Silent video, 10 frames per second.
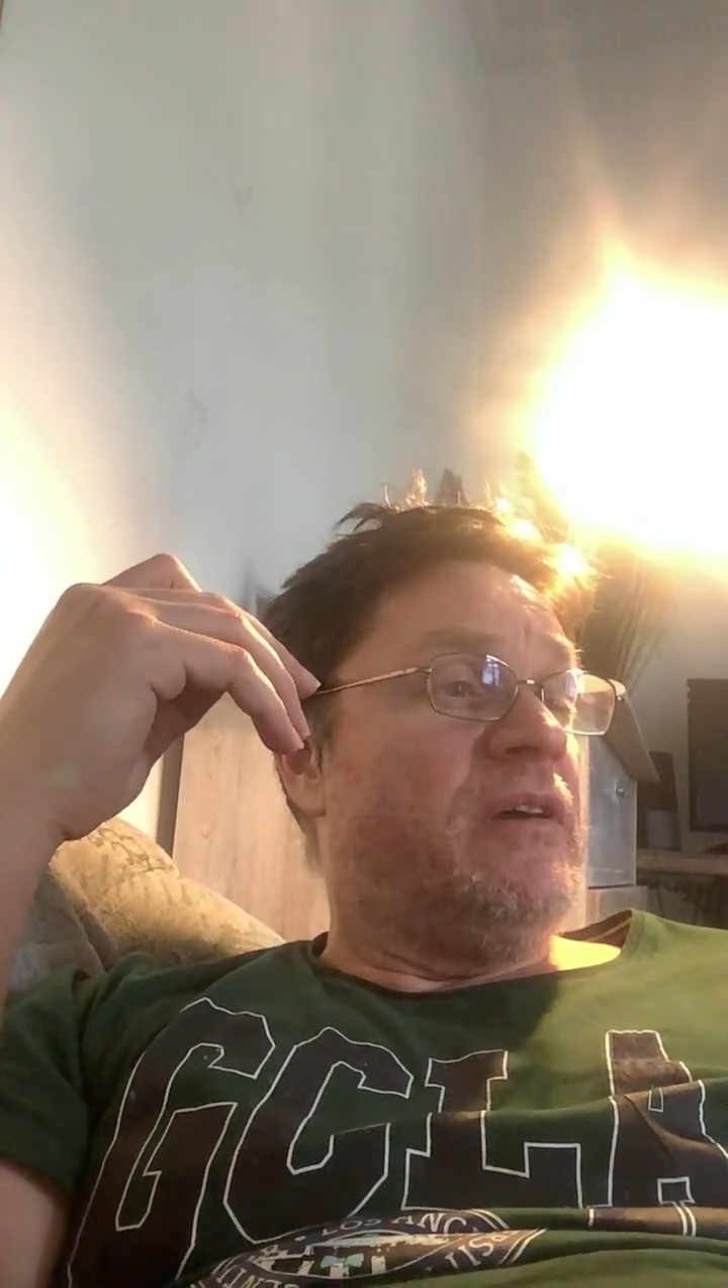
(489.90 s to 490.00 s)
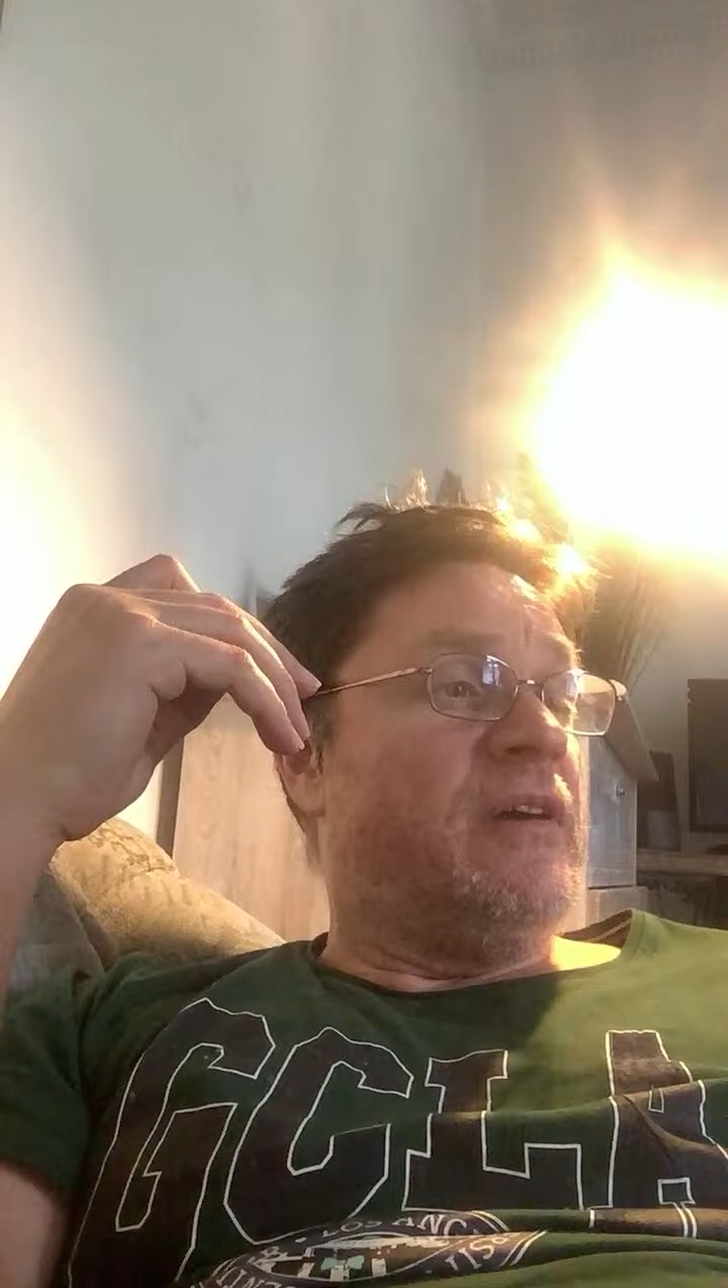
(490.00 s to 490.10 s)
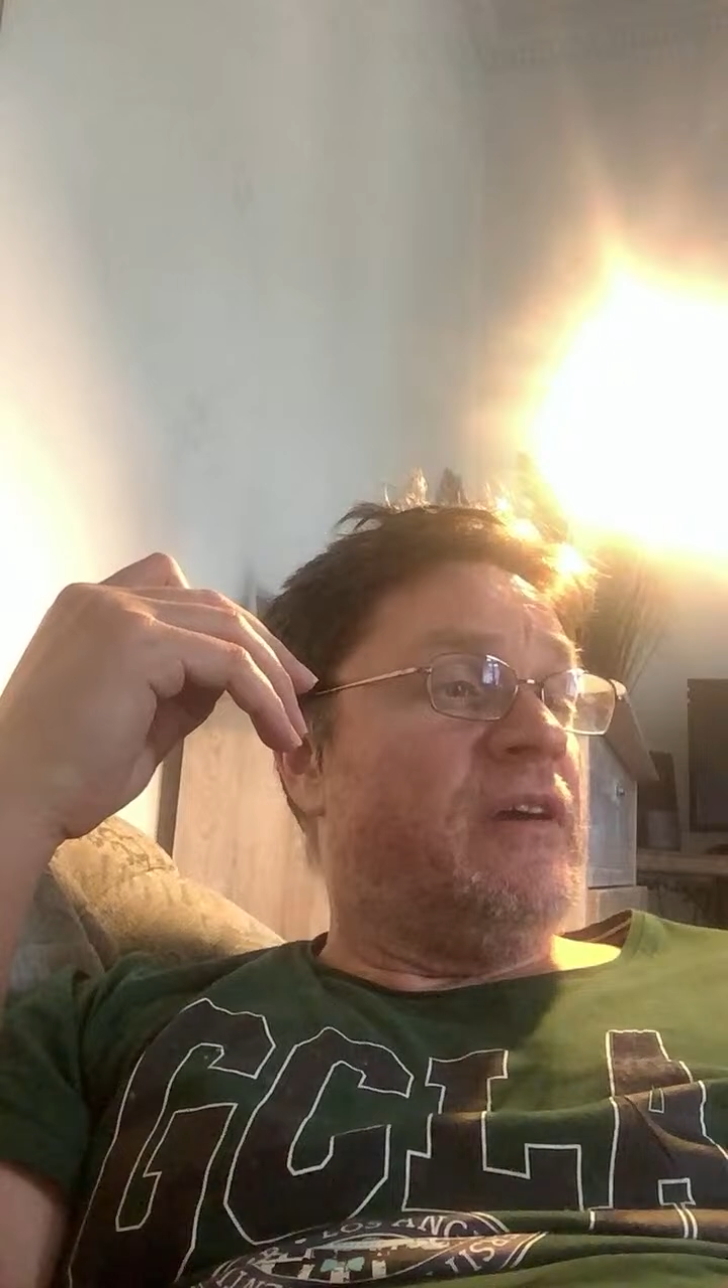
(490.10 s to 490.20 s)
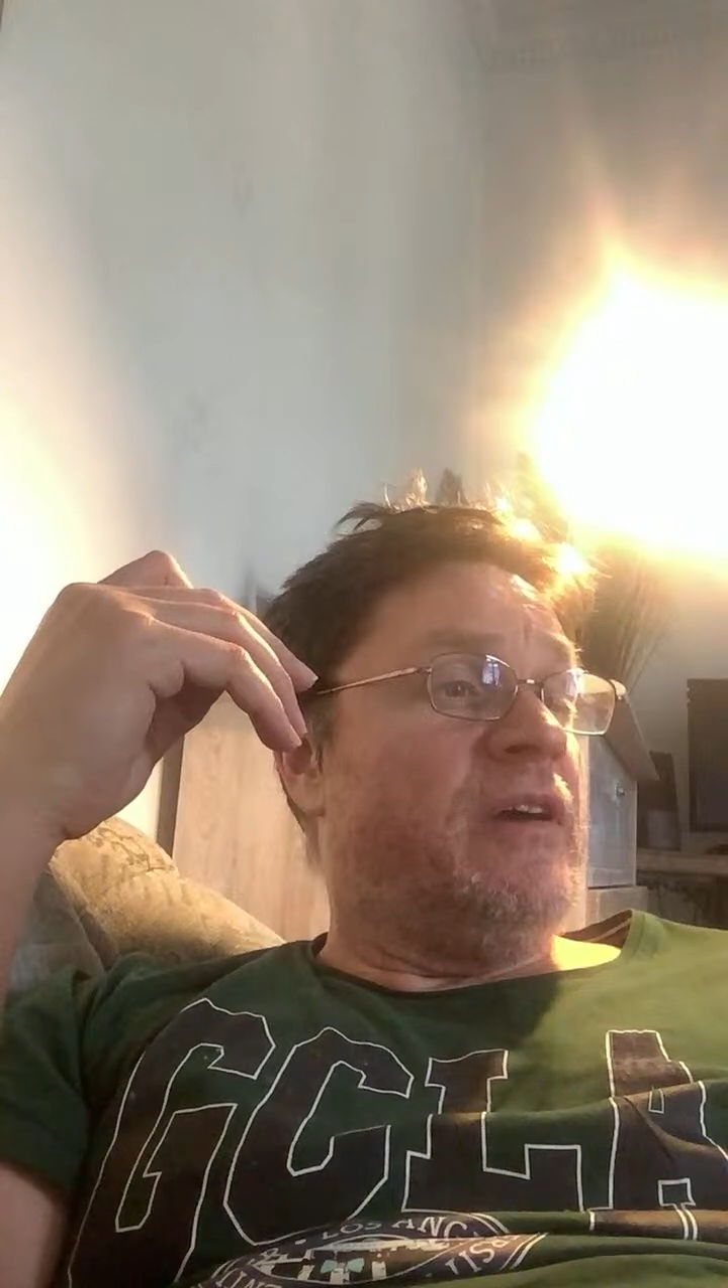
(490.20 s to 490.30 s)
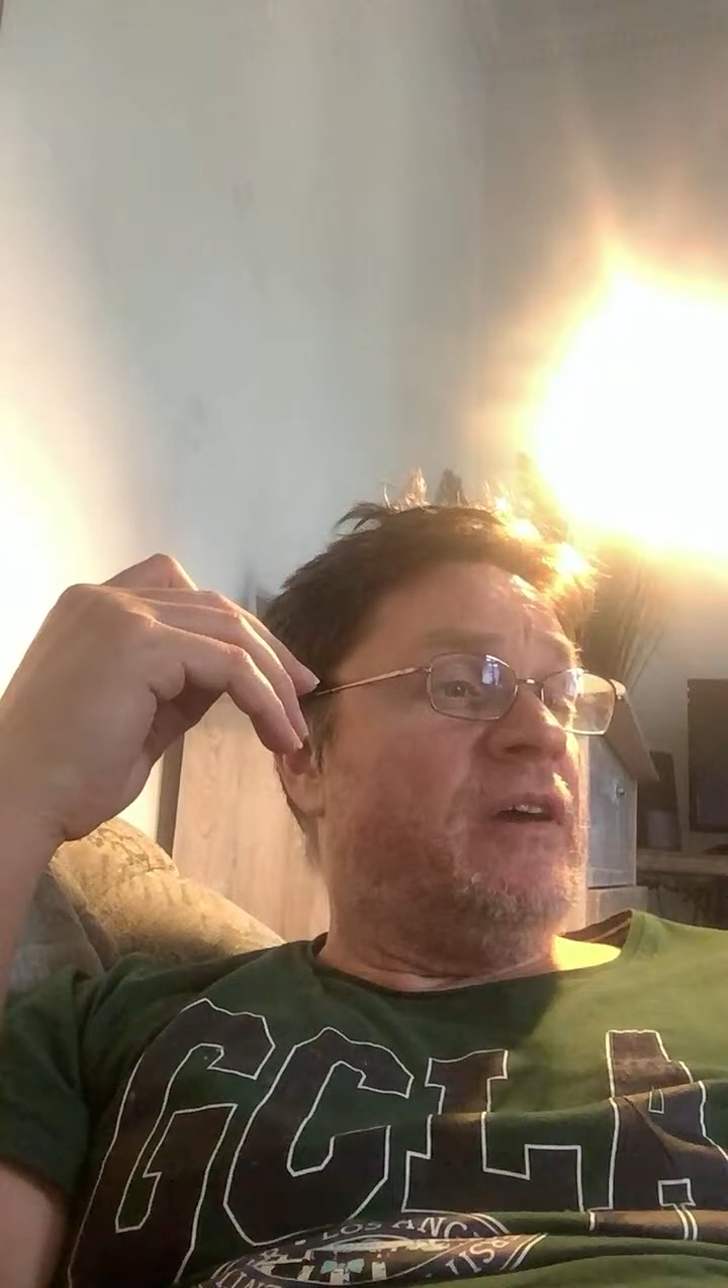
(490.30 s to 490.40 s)

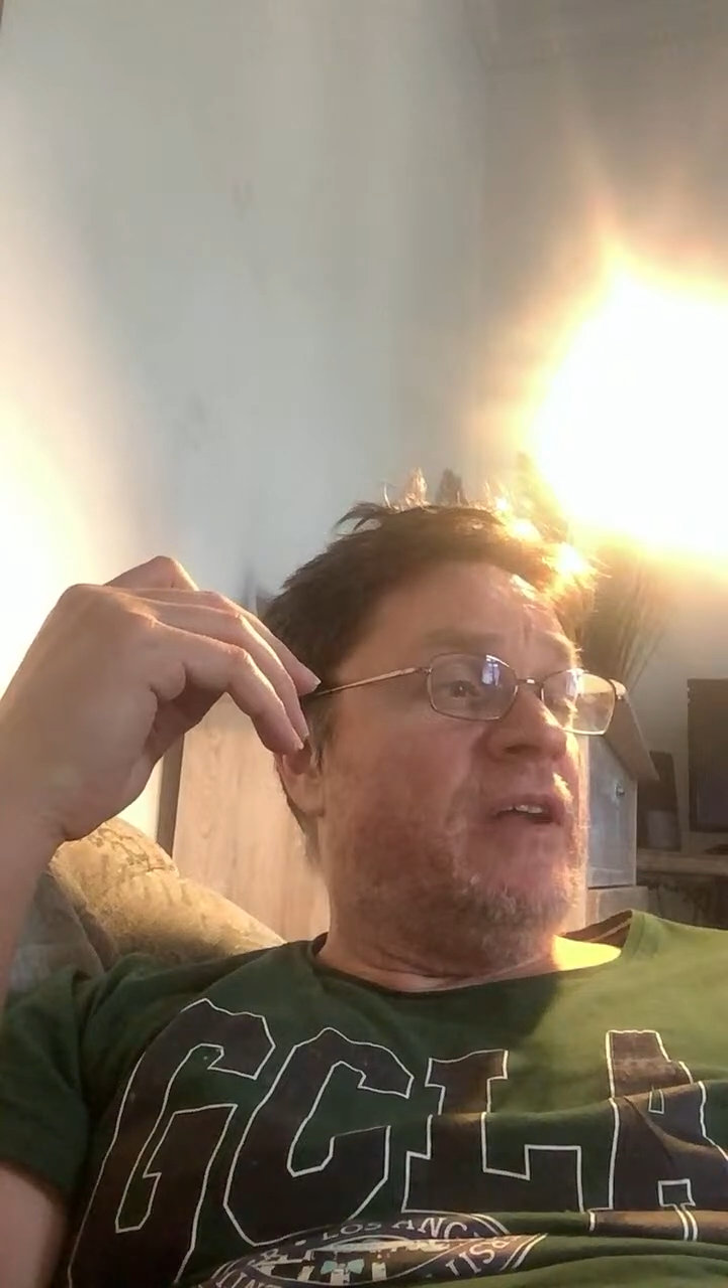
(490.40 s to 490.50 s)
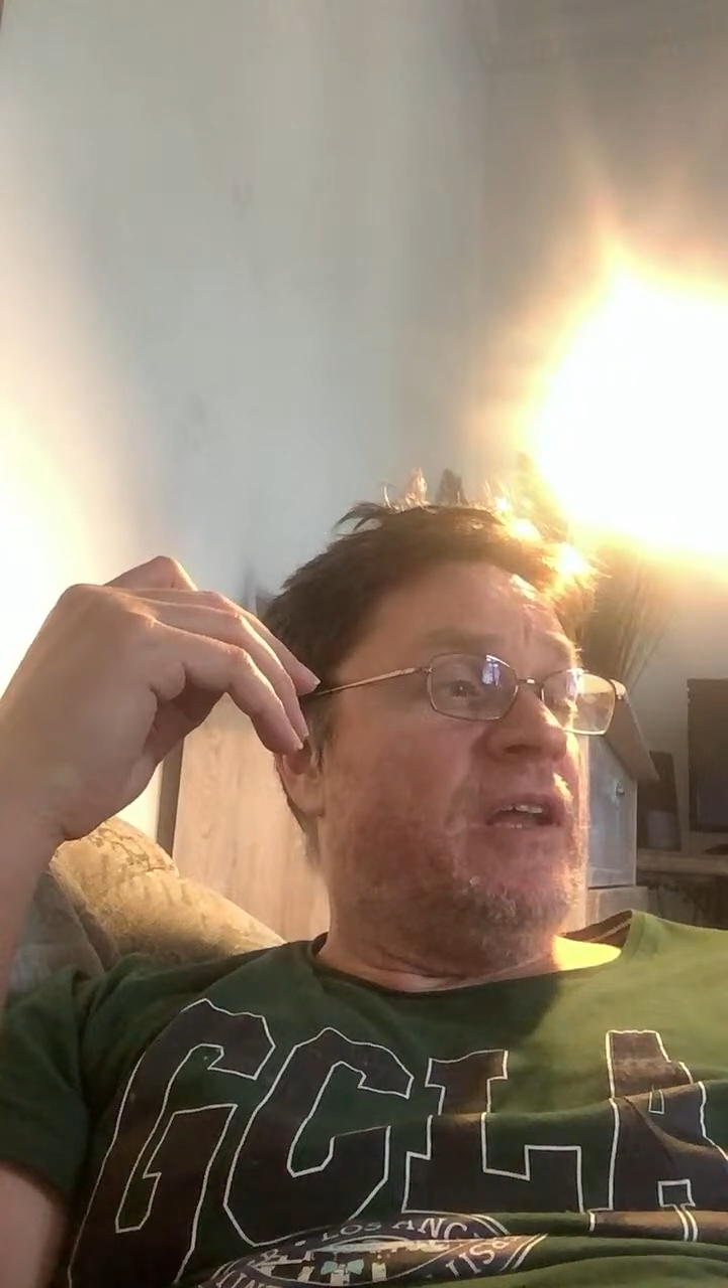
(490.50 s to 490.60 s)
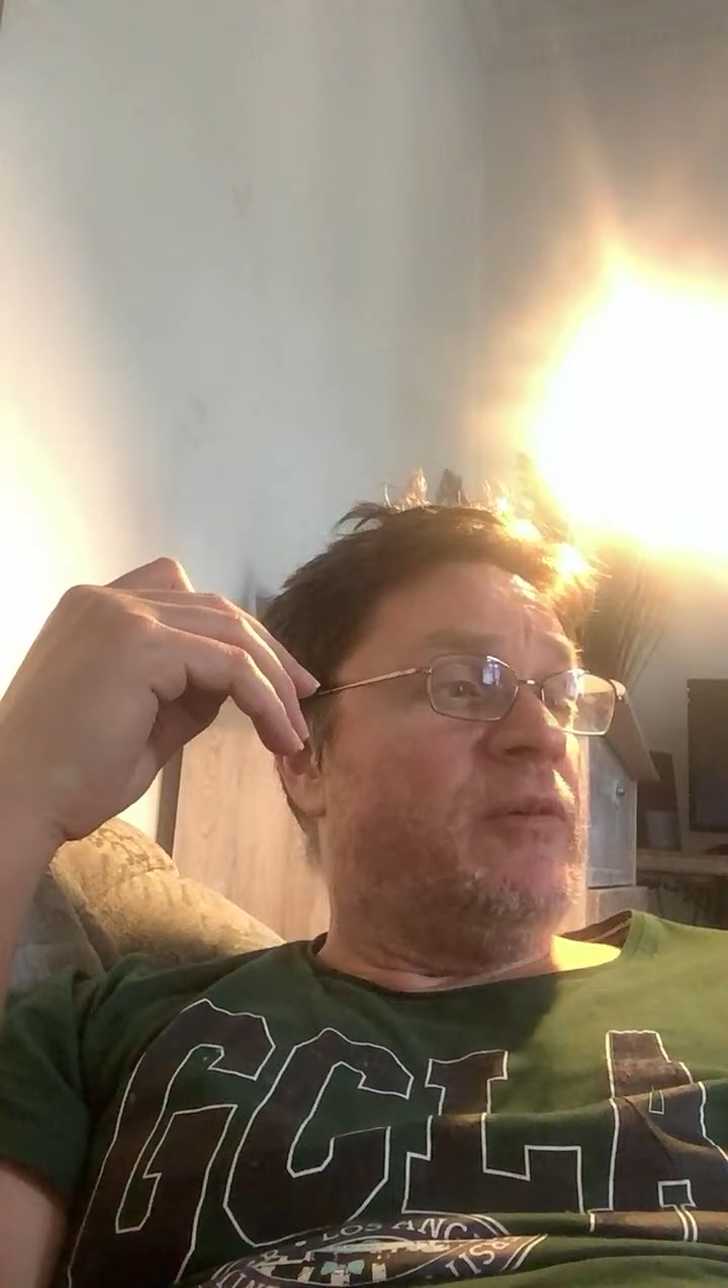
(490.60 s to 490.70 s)
and